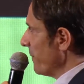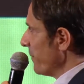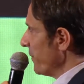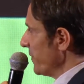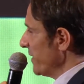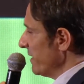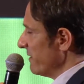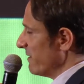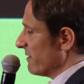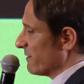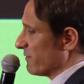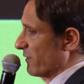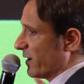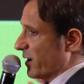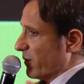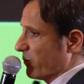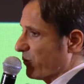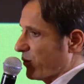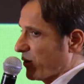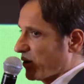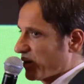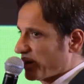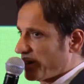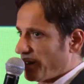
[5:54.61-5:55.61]
This is very
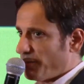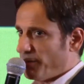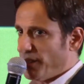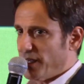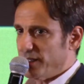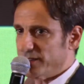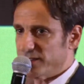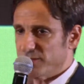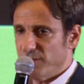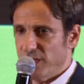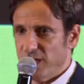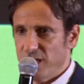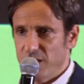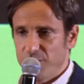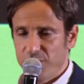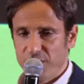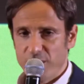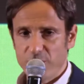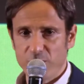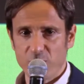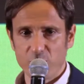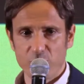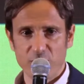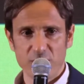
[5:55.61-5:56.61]
important because many
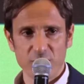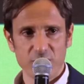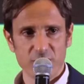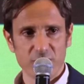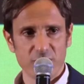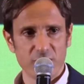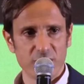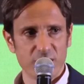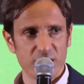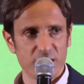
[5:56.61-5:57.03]
people, when